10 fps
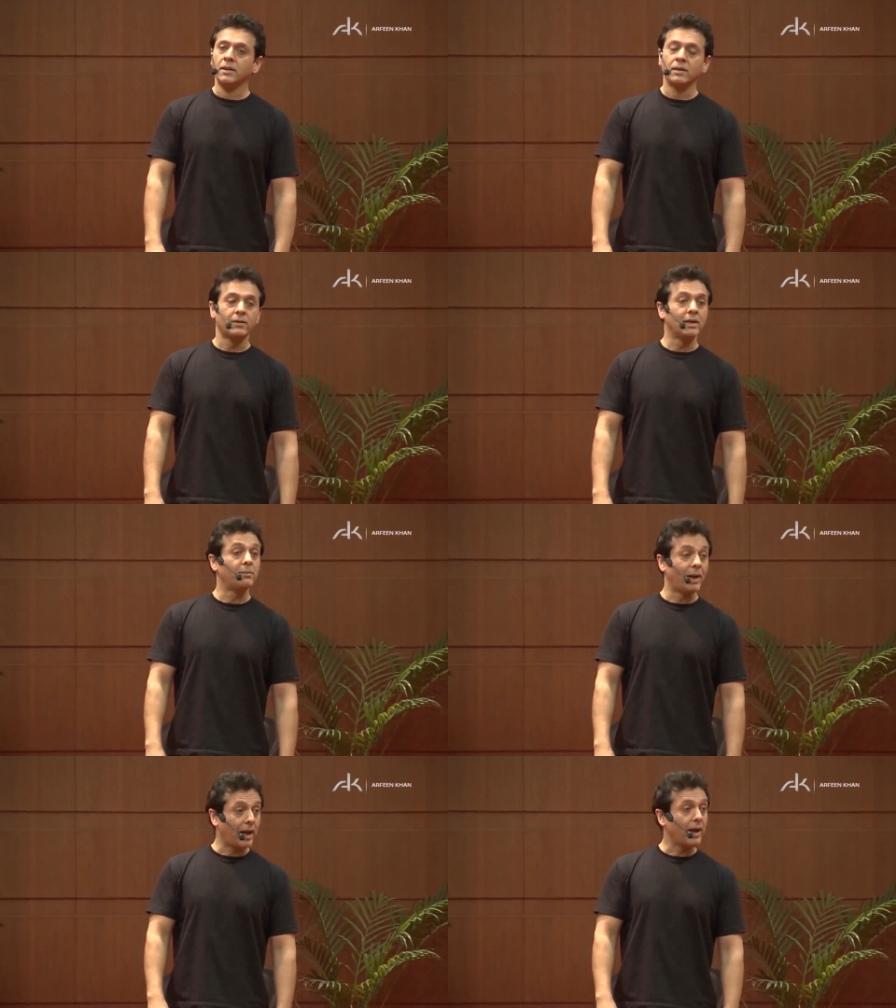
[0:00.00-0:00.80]
It's really
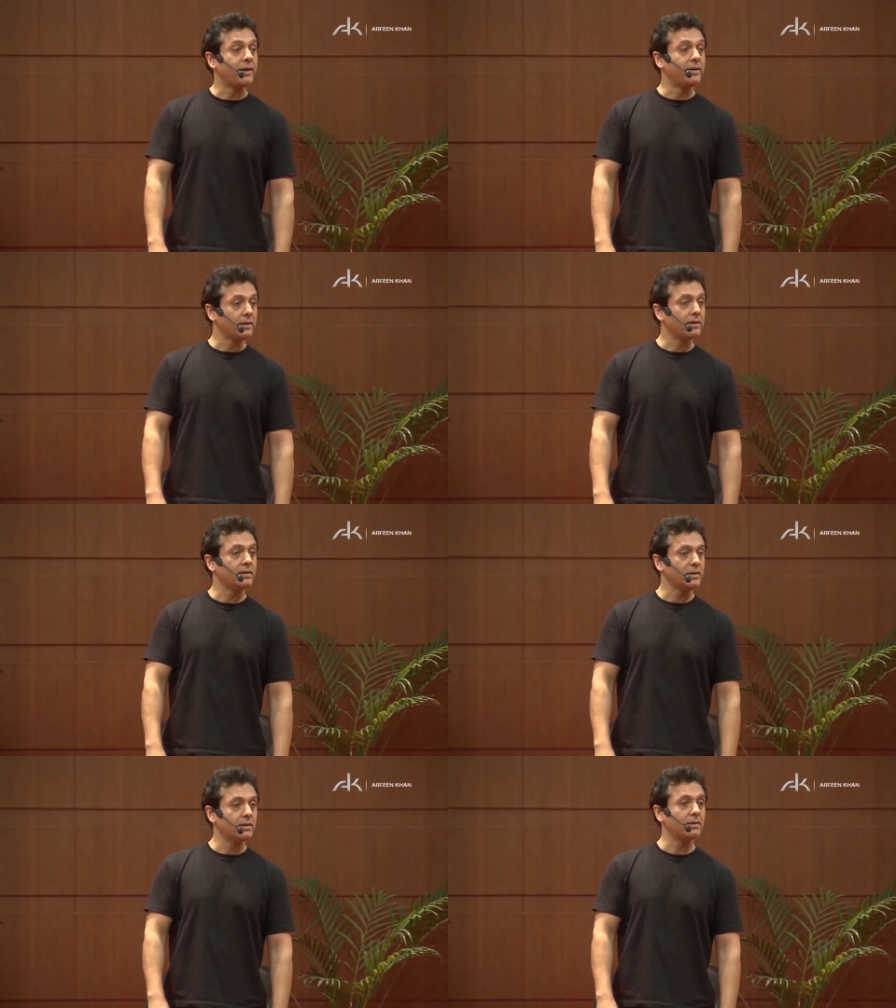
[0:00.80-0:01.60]
bad.
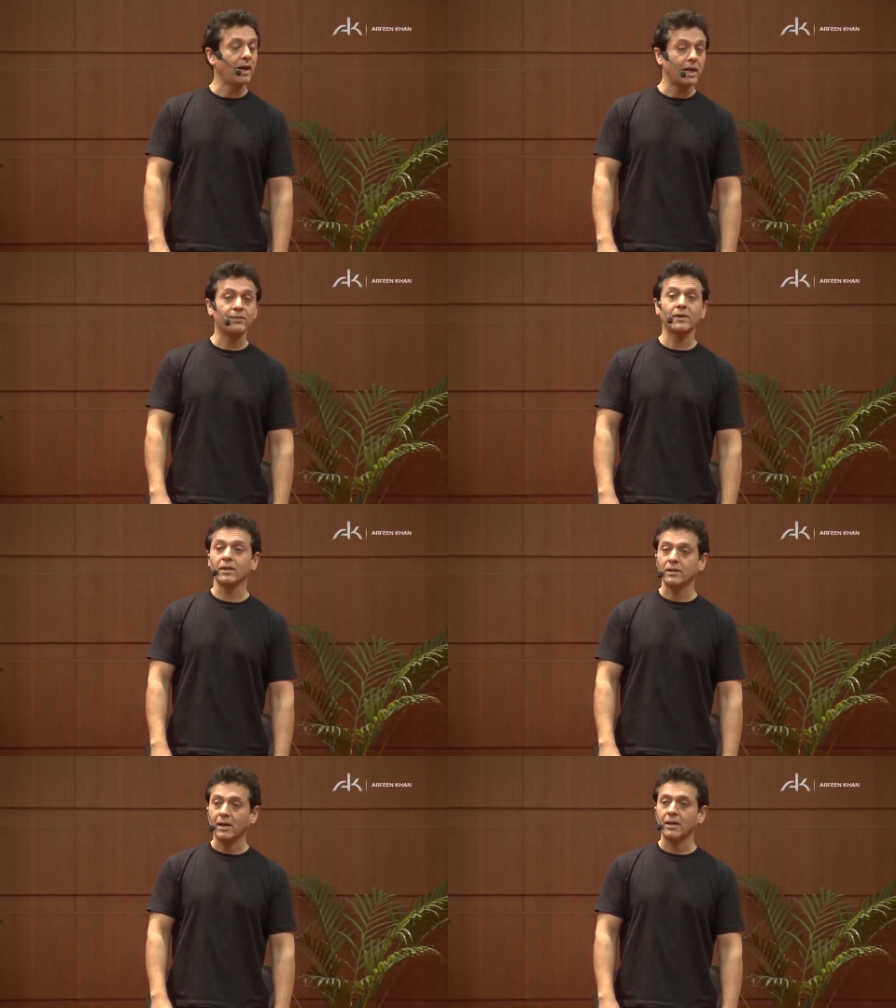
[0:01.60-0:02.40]
Elephants
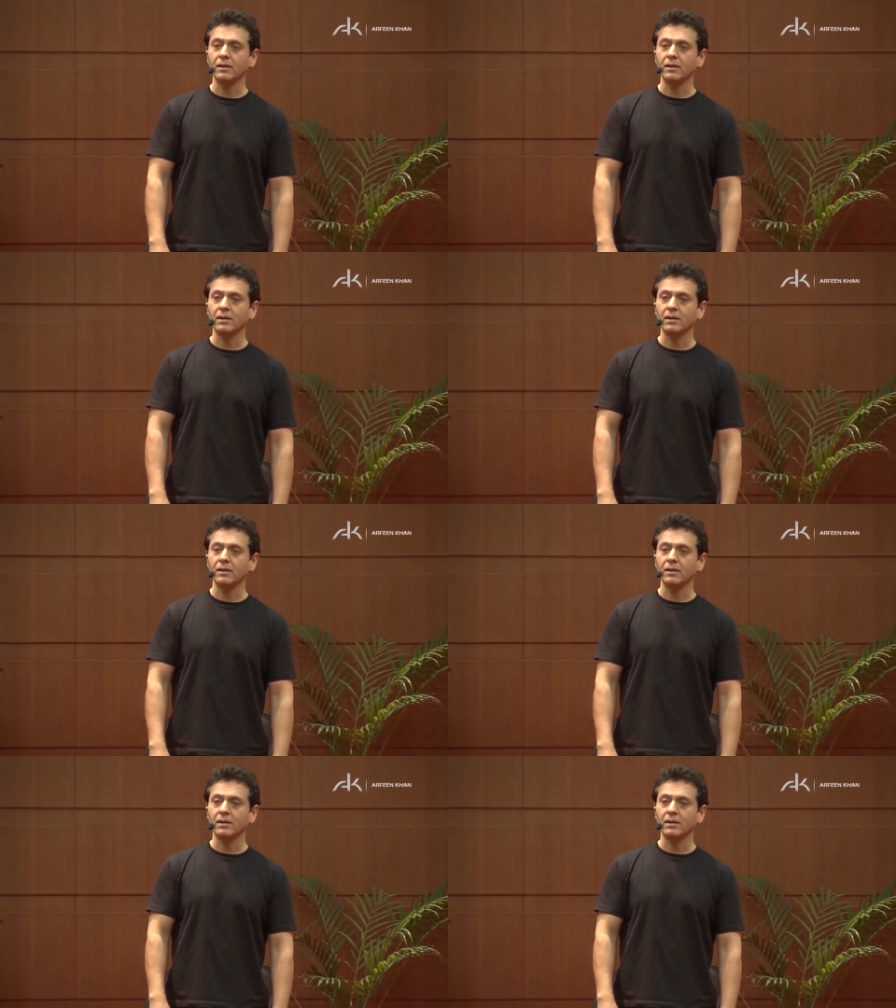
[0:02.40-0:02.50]
are dying.